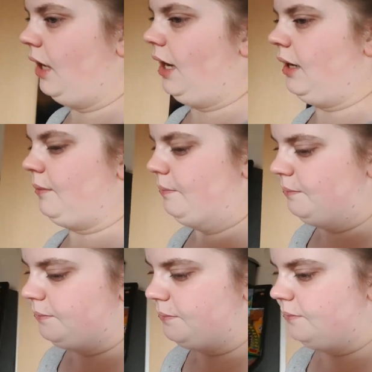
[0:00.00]

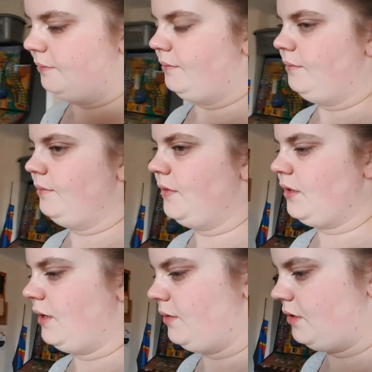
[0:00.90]
Um,
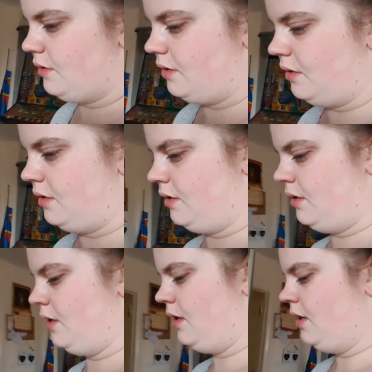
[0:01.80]
sorry, I'm just
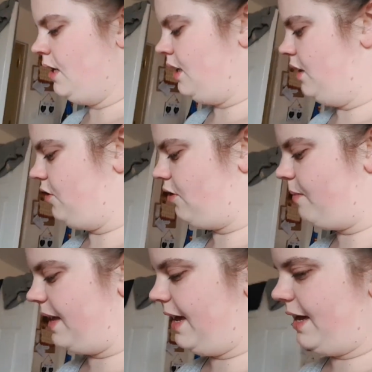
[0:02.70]
trying
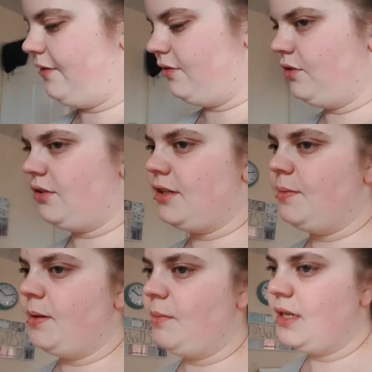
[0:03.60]
to be careful not to
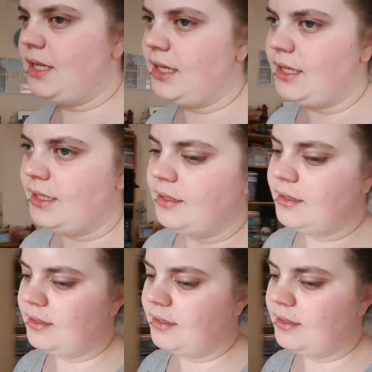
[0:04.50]
spill my tea.